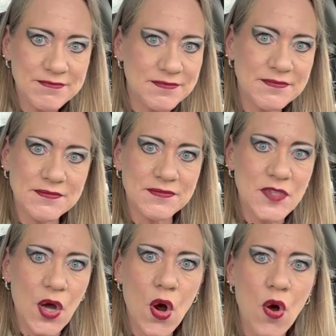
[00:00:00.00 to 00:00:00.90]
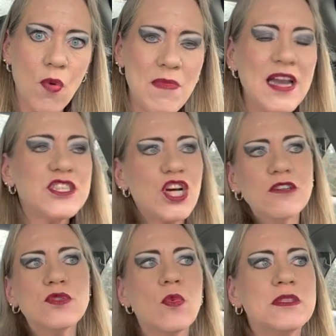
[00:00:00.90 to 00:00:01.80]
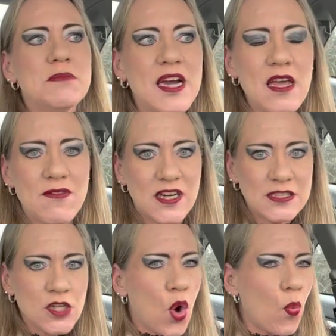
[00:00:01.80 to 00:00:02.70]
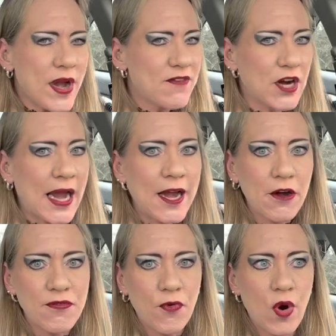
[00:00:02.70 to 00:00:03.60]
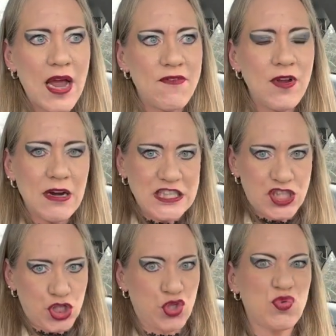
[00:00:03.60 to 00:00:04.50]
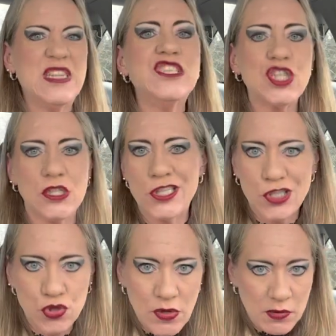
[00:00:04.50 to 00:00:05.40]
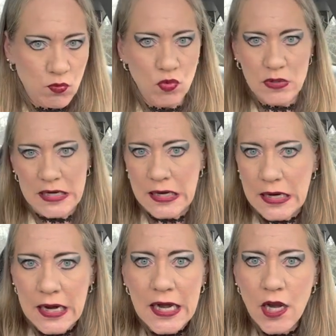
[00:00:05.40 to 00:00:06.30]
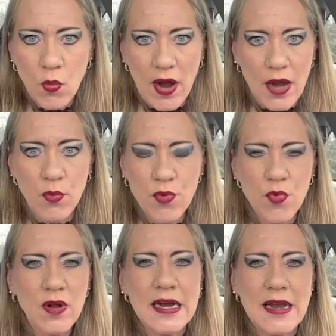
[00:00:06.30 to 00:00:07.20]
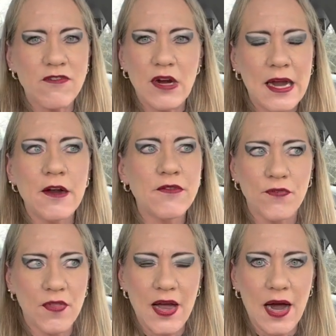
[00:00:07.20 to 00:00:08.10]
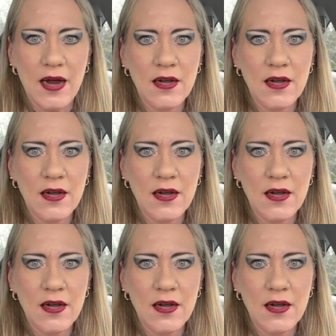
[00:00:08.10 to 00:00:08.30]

No. Many chosen ones, many of us, we never cared for a very stringent, strict routine anyway. We really never cared for that.